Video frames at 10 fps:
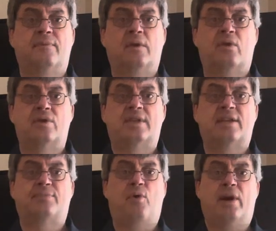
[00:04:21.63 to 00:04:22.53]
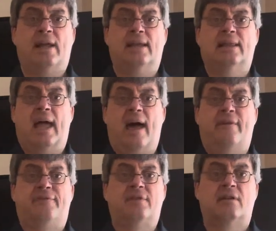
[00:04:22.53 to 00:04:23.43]
of course that's pointing
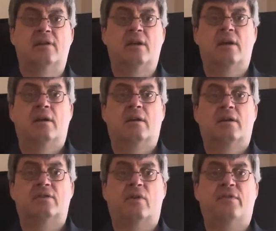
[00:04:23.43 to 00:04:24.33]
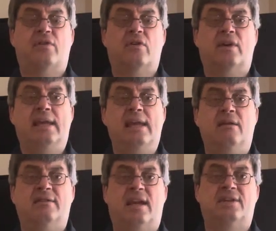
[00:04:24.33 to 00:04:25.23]
left. So if your
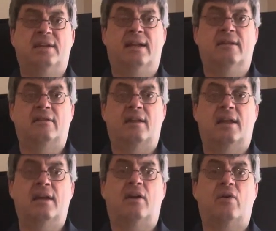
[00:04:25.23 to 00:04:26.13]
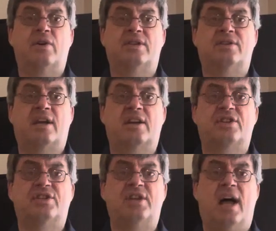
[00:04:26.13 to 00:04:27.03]
heel digs in, of course it's going to
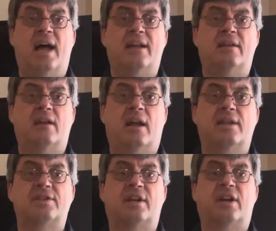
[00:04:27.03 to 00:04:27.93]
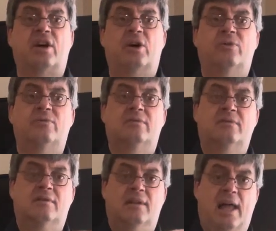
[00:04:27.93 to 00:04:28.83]
shut and it's going to go
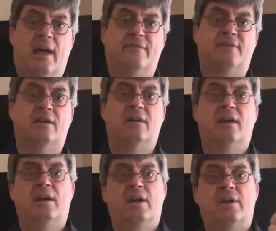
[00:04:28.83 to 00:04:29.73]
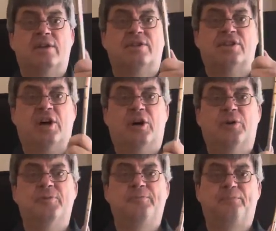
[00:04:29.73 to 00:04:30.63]
left.
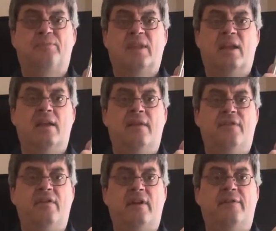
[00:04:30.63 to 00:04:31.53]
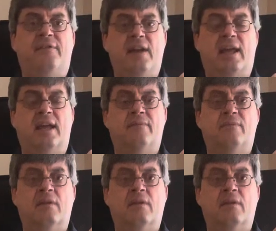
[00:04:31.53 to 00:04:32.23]
So if you're in a fitting,